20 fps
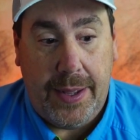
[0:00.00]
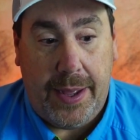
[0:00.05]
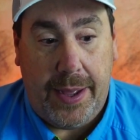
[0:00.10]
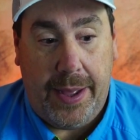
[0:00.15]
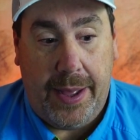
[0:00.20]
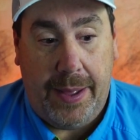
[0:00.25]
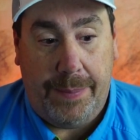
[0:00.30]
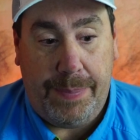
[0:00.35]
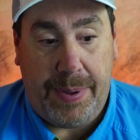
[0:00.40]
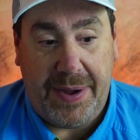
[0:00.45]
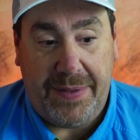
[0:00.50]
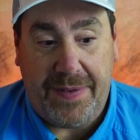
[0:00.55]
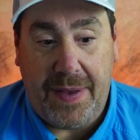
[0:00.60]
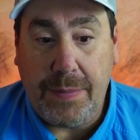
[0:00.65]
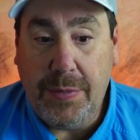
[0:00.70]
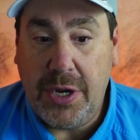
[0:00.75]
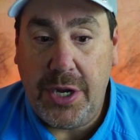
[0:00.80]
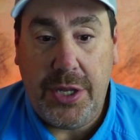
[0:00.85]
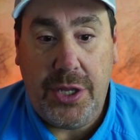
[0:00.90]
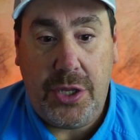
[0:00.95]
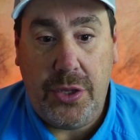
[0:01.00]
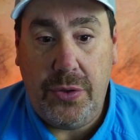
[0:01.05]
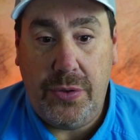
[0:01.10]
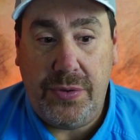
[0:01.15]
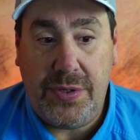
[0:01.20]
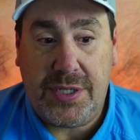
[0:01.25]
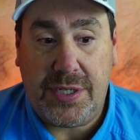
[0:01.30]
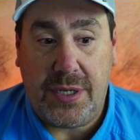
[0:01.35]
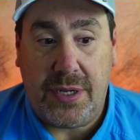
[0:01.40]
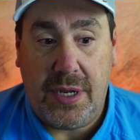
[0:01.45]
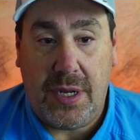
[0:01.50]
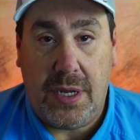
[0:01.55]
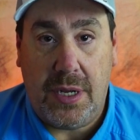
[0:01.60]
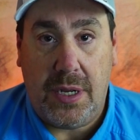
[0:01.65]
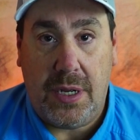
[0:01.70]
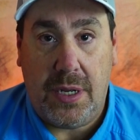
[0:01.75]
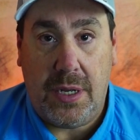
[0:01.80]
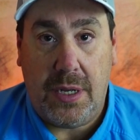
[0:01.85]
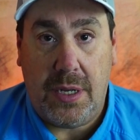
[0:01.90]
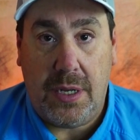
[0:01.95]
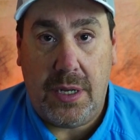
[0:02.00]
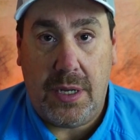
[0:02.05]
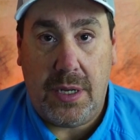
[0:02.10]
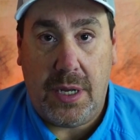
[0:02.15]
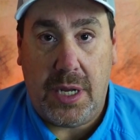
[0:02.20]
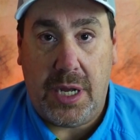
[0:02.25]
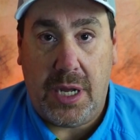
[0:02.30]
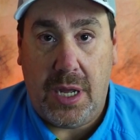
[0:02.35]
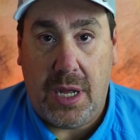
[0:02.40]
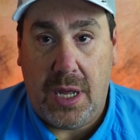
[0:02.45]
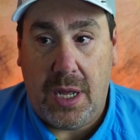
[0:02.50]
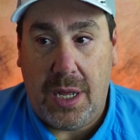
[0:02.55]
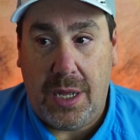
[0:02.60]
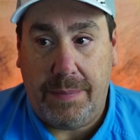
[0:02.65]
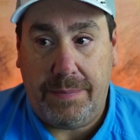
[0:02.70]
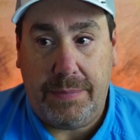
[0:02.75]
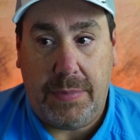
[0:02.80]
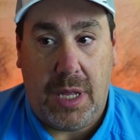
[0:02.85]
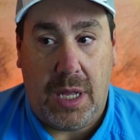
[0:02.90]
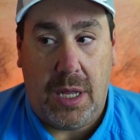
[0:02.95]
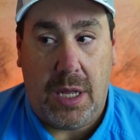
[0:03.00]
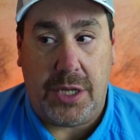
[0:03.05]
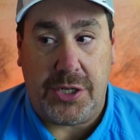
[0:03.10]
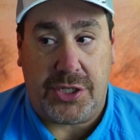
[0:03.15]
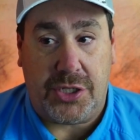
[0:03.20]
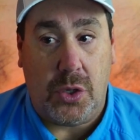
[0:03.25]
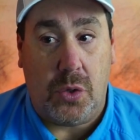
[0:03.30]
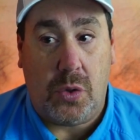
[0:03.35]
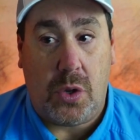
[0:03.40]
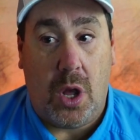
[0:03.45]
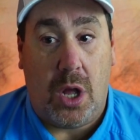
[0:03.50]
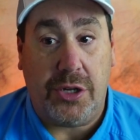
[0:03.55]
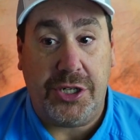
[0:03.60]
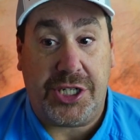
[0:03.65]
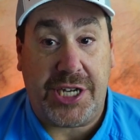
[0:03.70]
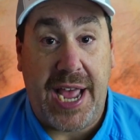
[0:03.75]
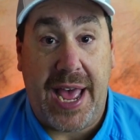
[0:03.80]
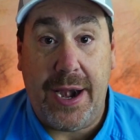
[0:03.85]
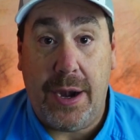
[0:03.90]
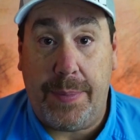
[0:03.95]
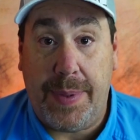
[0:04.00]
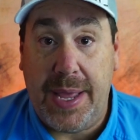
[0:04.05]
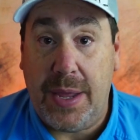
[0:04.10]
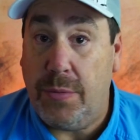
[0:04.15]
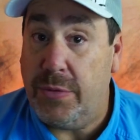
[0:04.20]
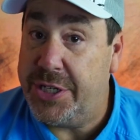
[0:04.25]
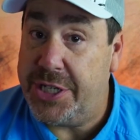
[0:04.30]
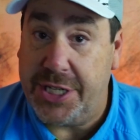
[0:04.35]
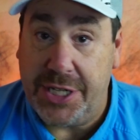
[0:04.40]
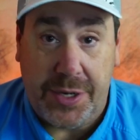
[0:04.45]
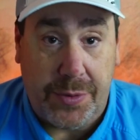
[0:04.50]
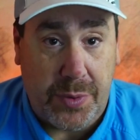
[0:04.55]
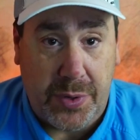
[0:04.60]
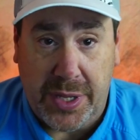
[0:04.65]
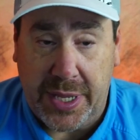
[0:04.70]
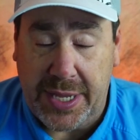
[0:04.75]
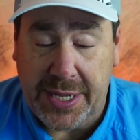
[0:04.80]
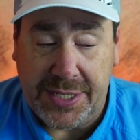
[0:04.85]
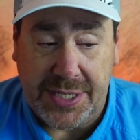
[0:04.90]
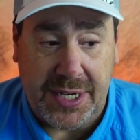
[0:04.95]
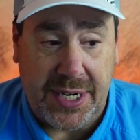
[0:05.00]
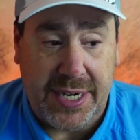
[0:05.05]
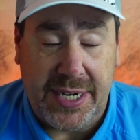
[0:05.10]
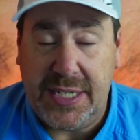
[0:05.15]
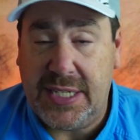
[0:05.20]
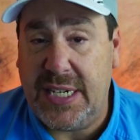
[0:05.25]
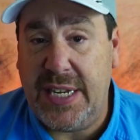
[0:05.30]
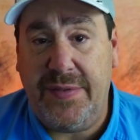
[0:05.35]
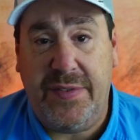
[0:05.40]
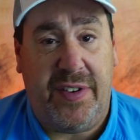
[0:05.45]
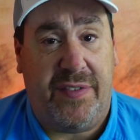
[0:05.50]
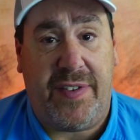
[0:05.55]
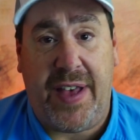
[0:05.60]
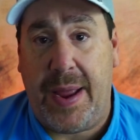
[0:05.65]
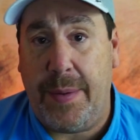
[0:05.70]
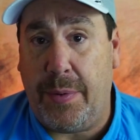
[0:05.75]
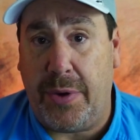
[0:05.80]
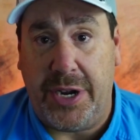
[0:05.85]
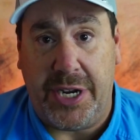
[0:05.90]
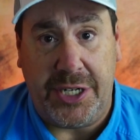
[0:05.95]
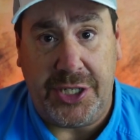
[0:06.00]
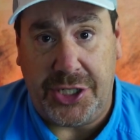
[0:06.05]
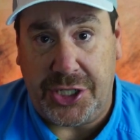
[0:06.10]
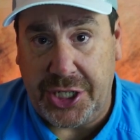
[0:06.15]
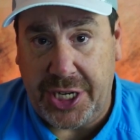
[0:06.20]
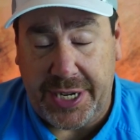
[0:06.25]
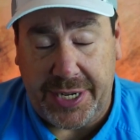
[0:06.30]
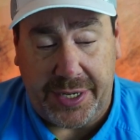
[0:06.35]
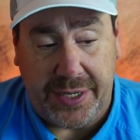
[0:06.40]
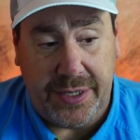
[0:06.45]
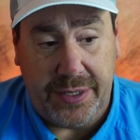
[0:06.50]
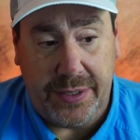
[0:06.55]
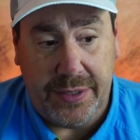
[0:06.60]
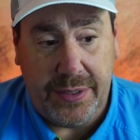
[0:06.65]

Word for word: But if I'm going to use a so-called chatterbait, which it really isn't, it isn't even a vibrating jig,